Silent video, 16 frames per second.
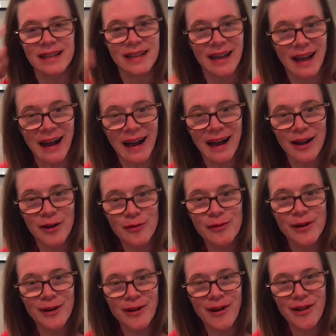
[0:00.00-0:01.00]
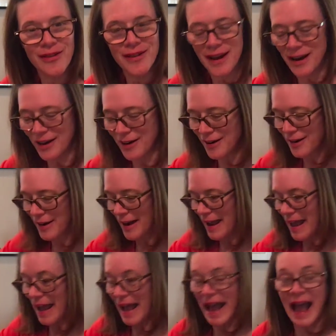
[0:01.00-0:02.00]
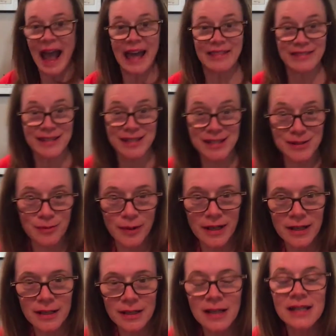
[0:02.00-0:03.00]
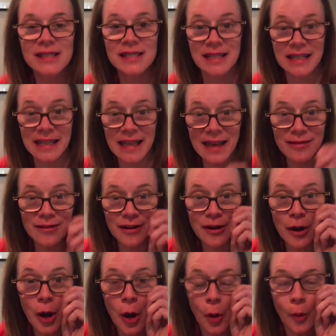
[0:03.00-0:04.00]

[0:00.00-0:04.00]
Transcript: Yeah, we're all there. And this week, together,